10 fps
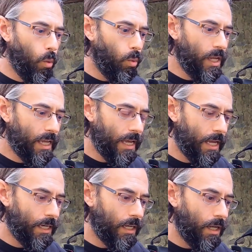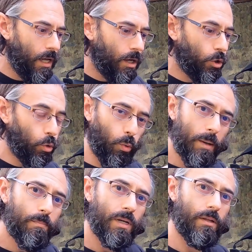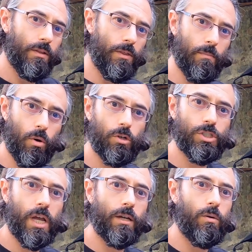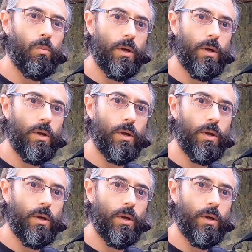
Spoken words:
we can grip the motorcycle